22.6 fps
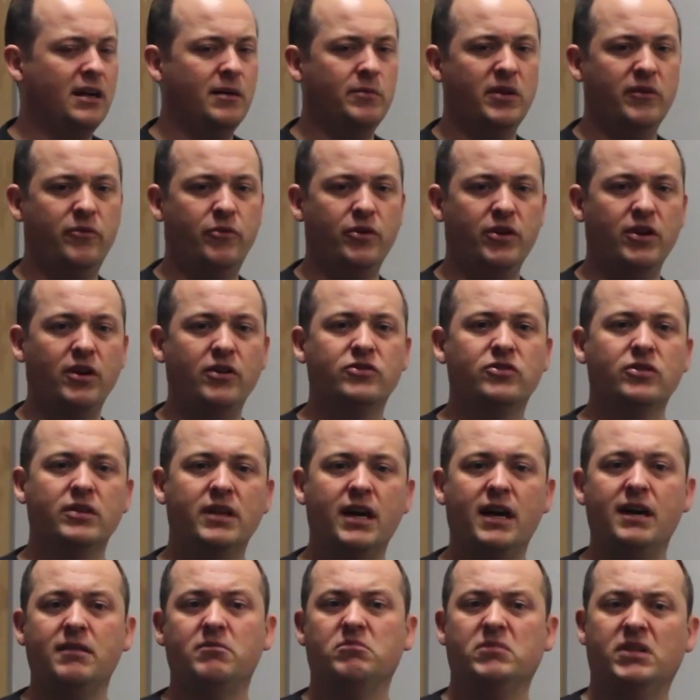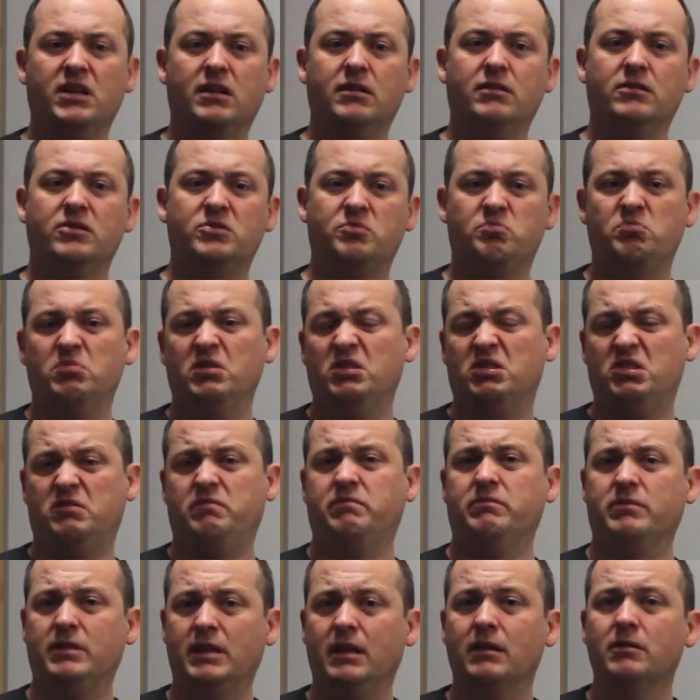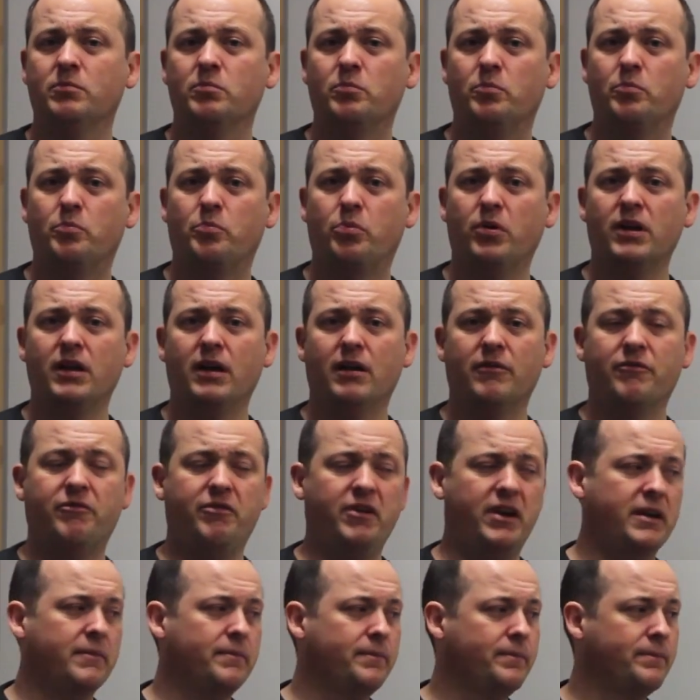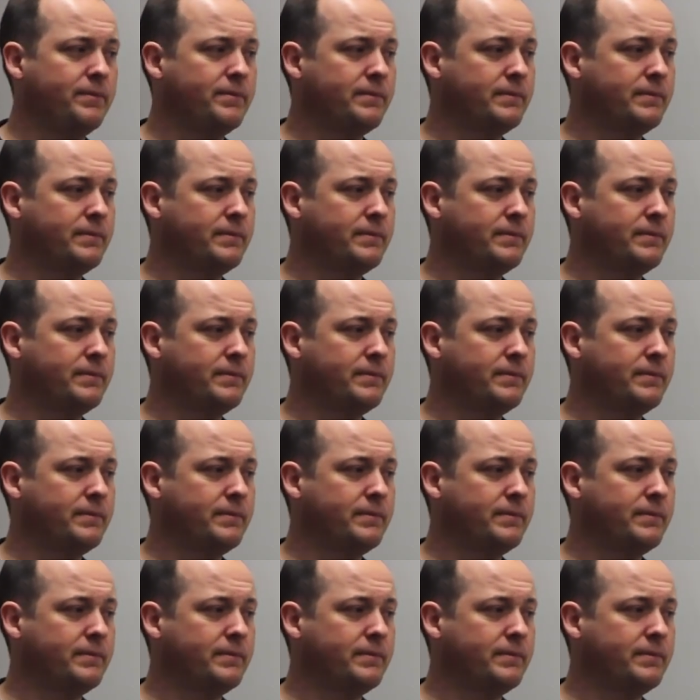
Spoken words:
If we don't do that, it's pretty unfair.